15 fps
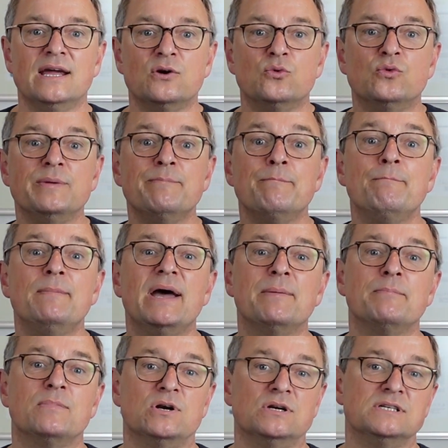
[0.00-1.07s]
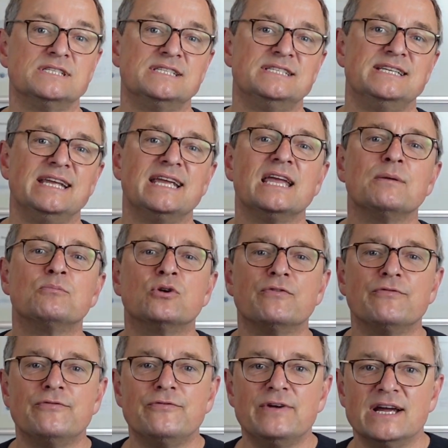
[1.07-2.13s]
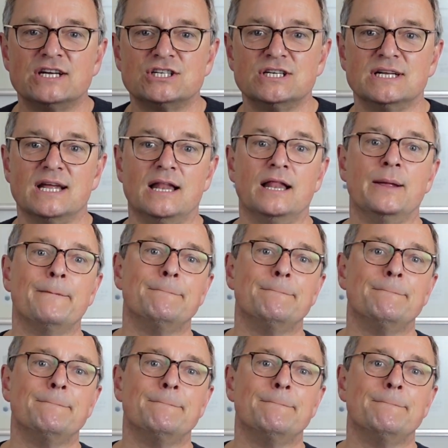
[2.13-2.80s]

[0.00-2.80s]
Remember, seeking professional